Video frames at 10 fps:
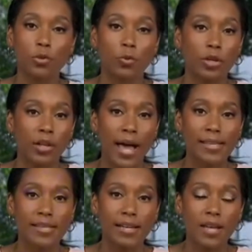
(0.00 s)

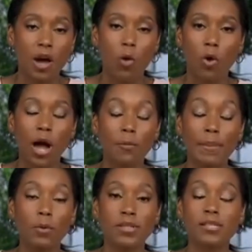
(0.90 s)
realize that Iran
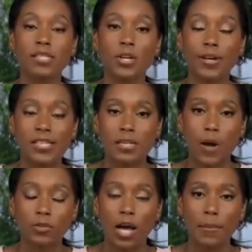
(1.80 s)
maybe wasn't serious
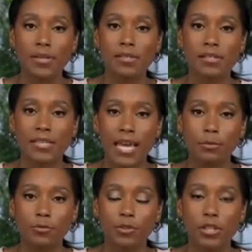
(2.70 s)
about coming to the
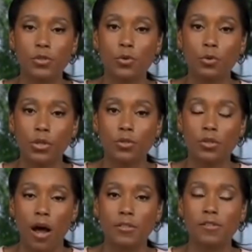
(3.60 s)
table for these nuclear
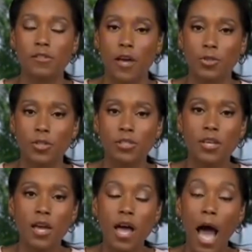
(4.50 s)
talk
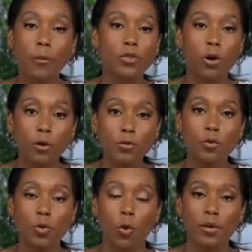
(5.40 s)
discussions. I was
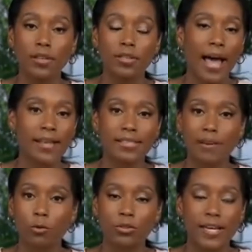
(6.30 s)
also told in the last
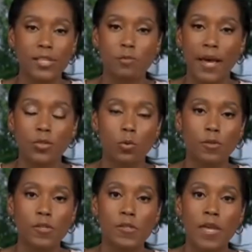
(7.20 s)
several days by
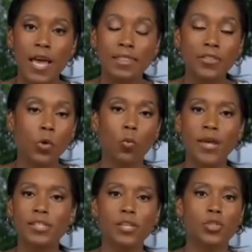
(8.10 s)
sources that there
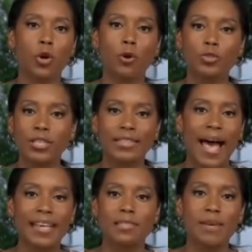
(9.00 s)
was this urgent
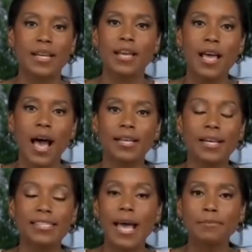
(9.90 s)
last-minute
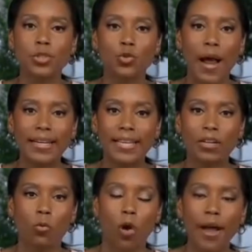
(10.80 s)
attempt to try to
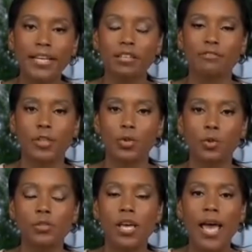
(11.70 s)
get Iranian
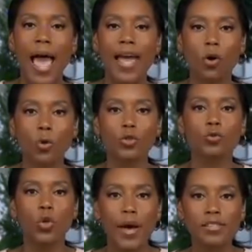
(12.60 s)
officials and
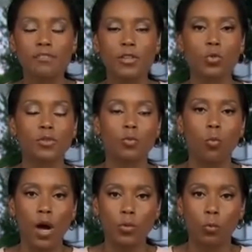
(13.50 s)
also U.S. officials
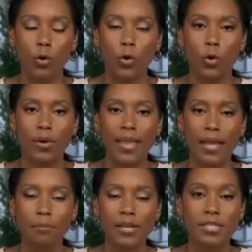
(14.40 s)
in one room, and
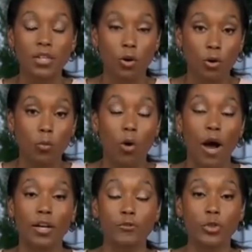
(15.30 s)
that President
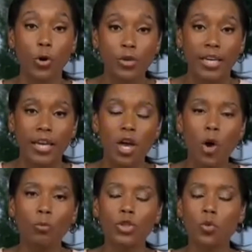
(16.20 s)
Erdogan of Turkey
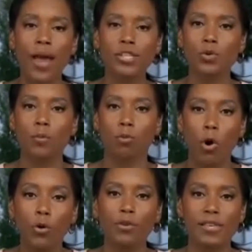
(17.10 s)
was trying to
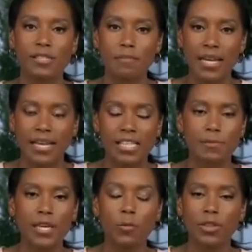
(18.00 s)
broker this meeting,
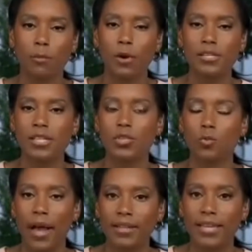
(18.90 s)
speaking with the president
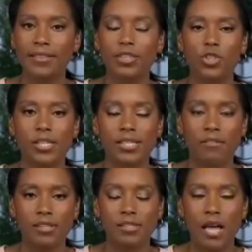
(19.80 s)
directly at the
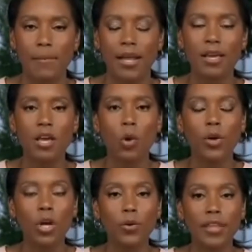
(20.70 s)
G7 summit.
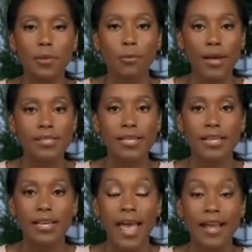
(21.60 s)
We know that the president
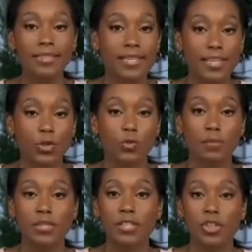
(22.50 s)
then ended his
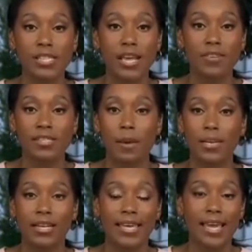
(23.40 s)
trip to the G7
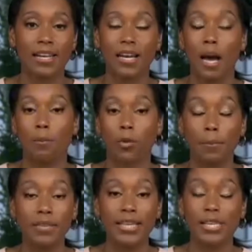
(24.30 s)
summit in Canada
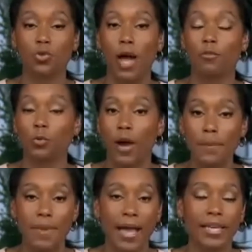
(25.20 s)
abruptly. He traveled
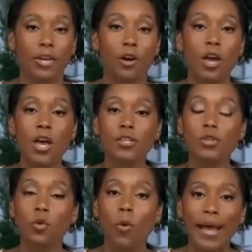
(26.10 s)
right back here
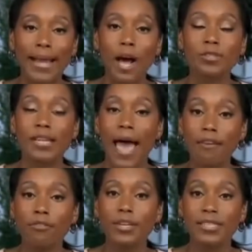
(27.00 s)
to the White House, and
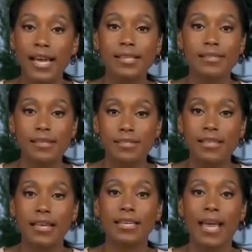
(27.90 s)
every day since
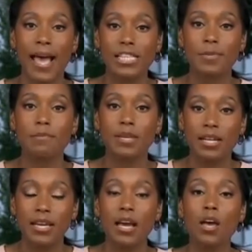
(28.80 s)
then he has been
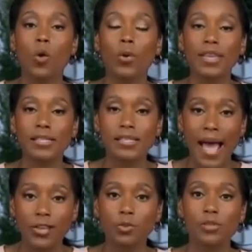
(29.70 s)
meeting with his
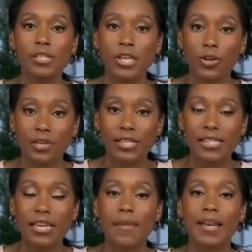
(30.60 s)
national security
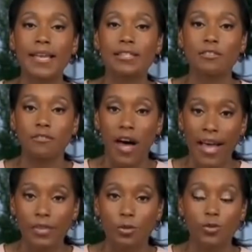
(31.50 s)
team and his
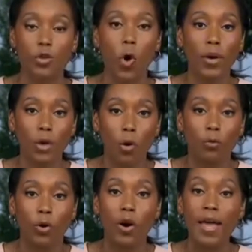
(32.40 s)
advisors, going
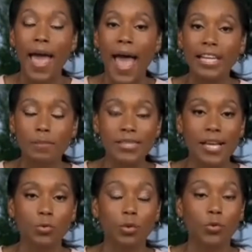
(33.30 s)
over any
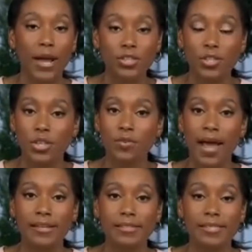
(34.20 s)
potential threats to the
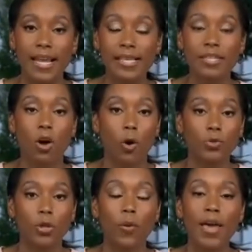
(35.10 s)
United States and
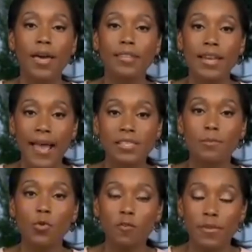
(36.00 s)
also the next
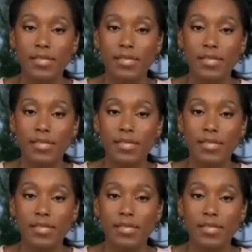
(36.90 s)
movements